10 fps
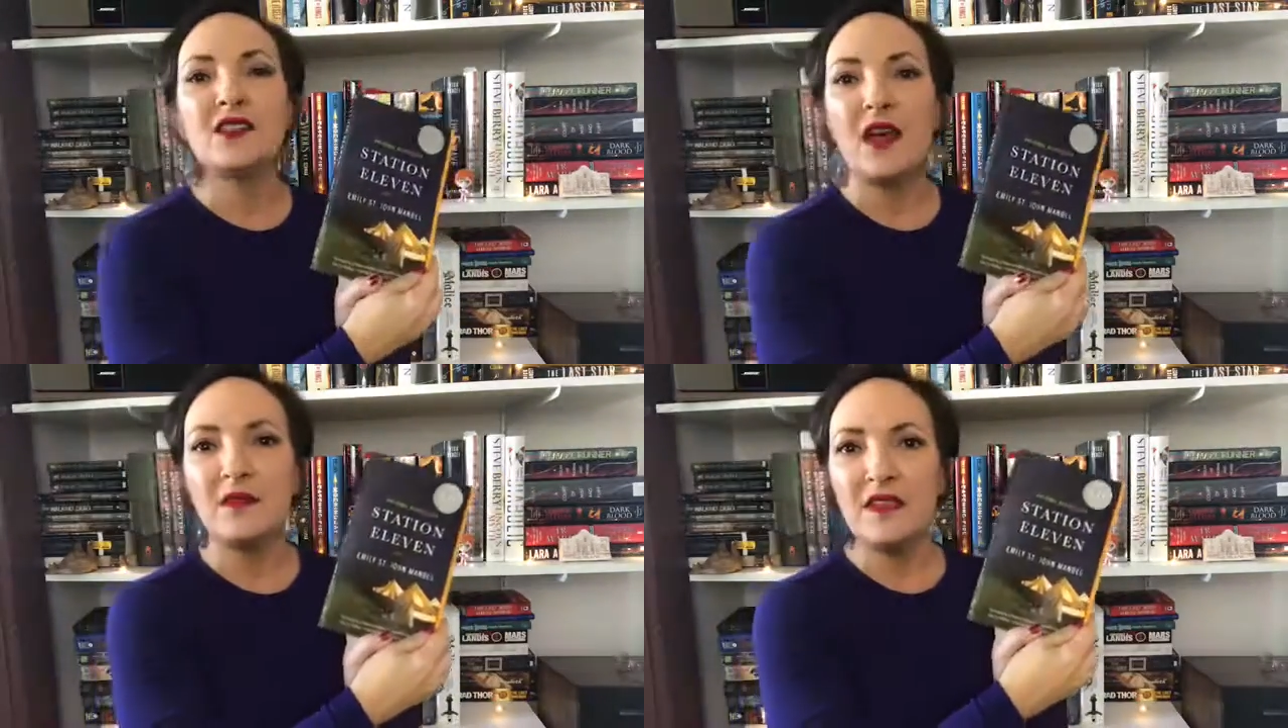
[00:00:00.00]

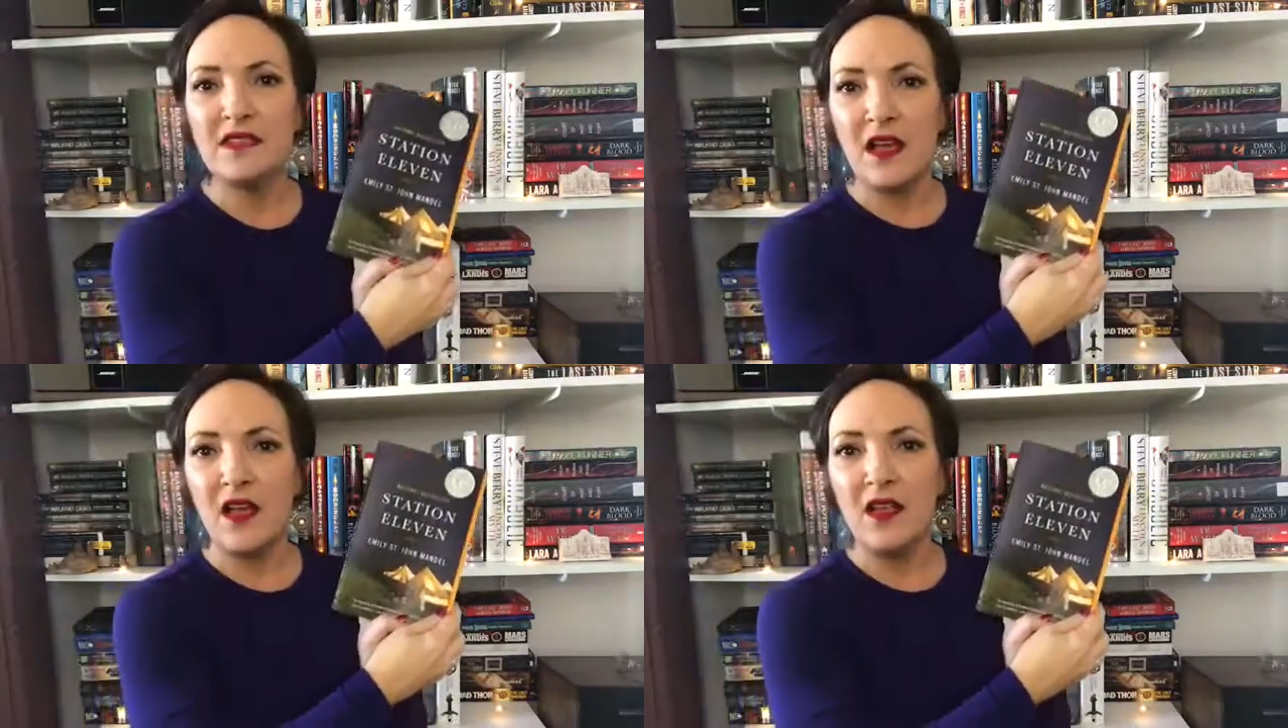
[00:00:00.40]
John
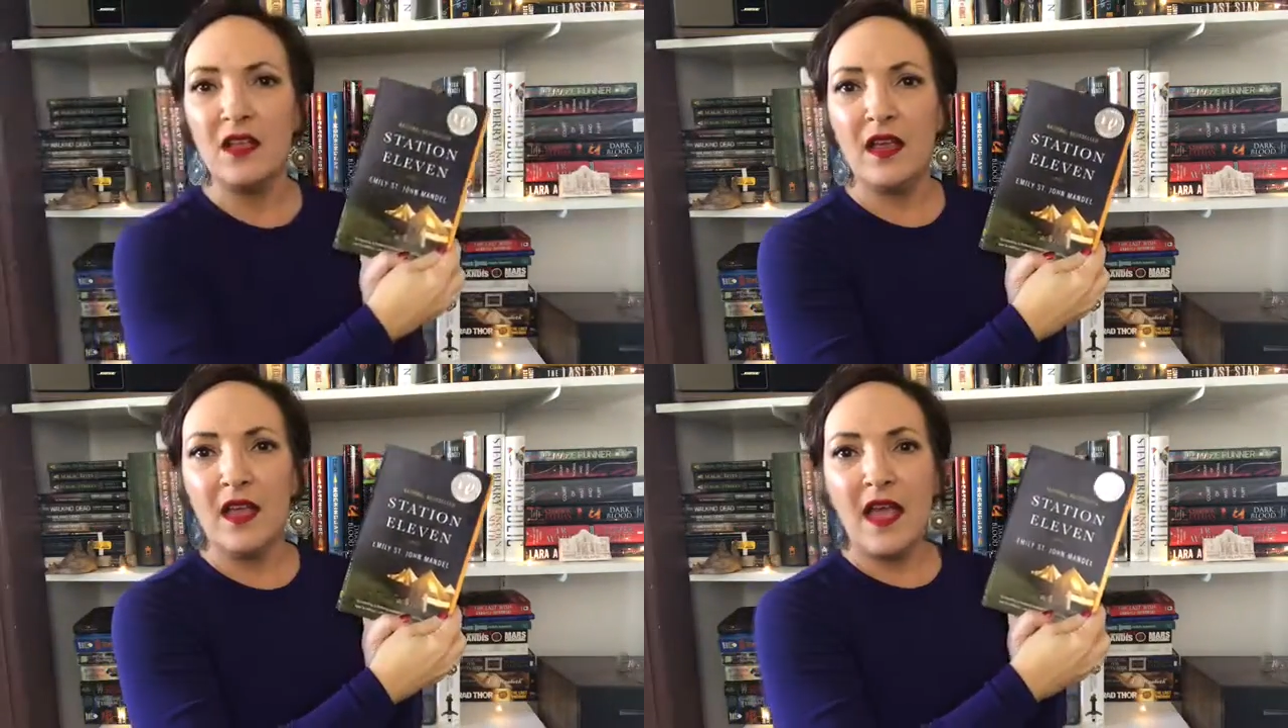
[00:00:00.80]

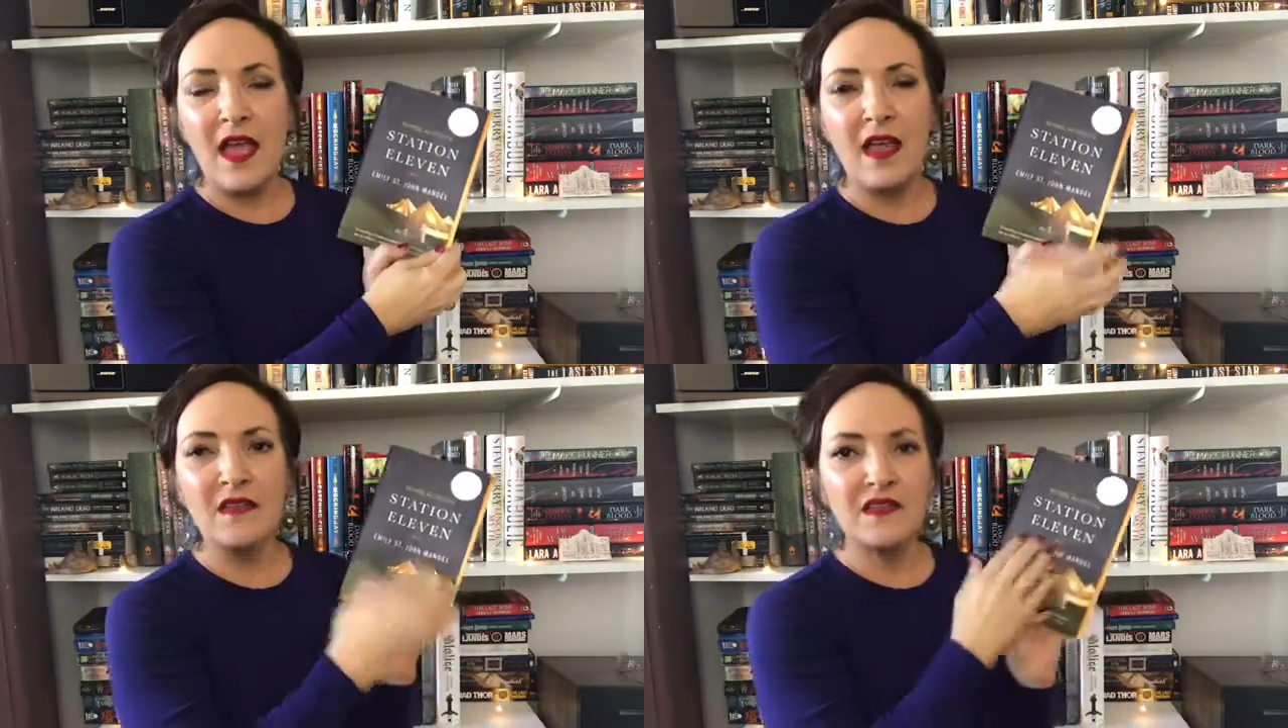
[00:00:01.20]
Mandel,
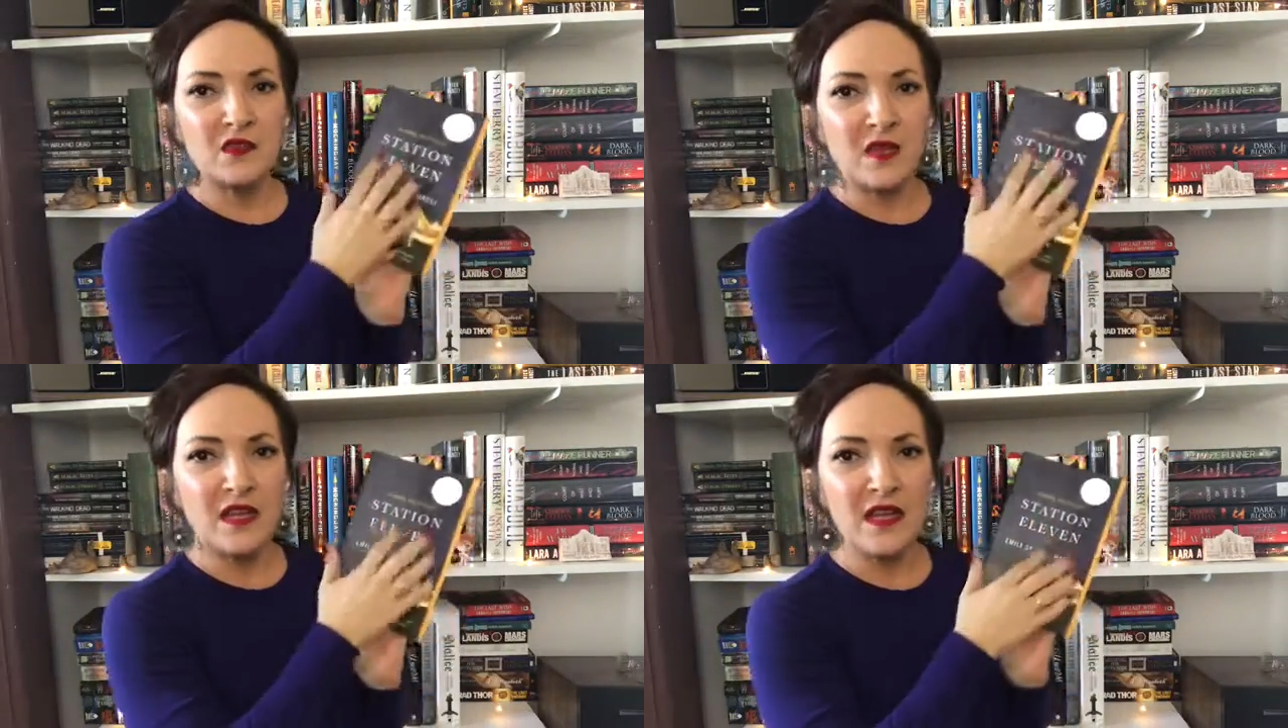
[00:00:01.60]
and
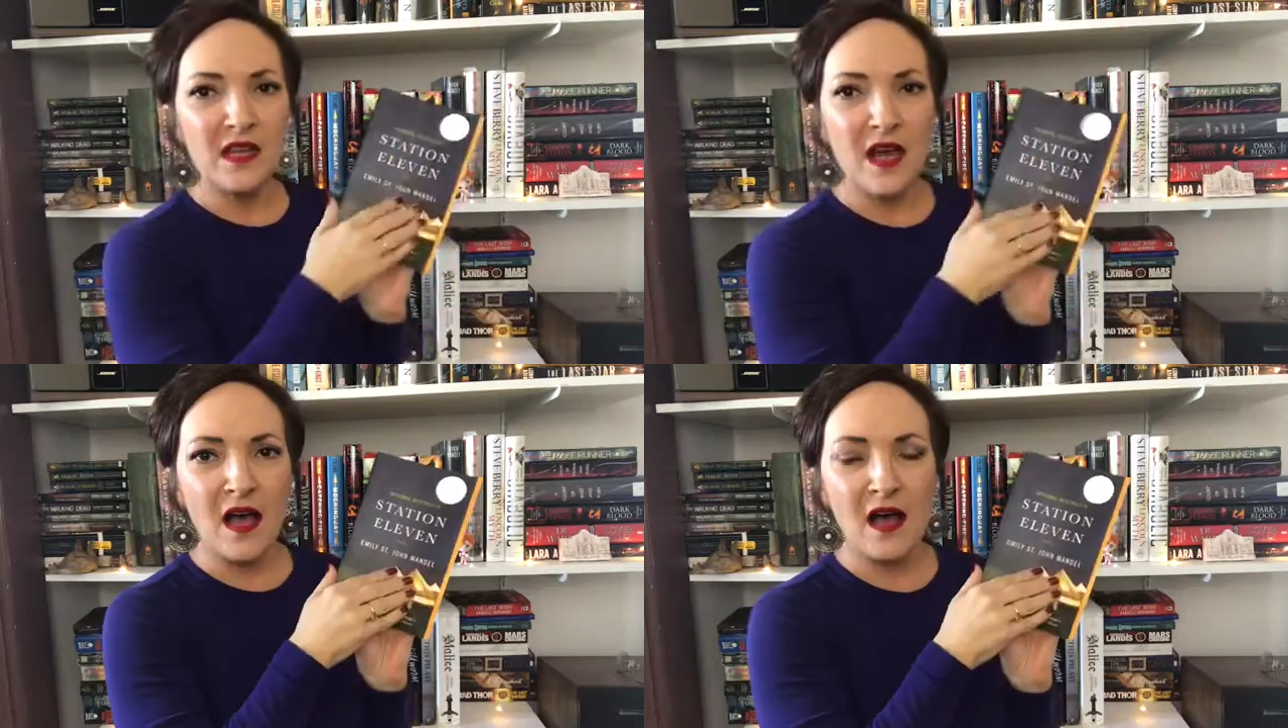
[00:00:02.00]
this really